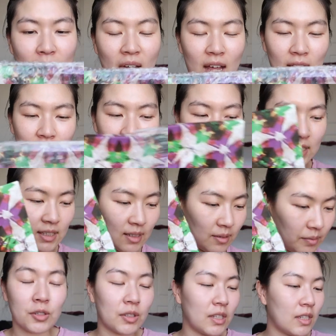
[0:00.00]
palette.
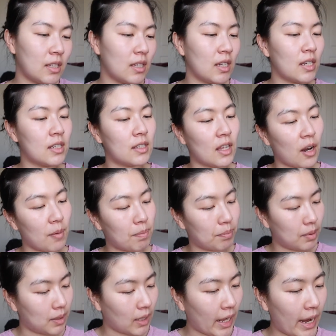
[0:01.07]
So this is their
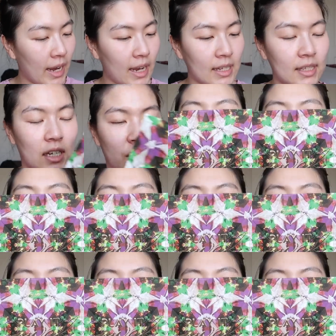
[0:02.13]
Play It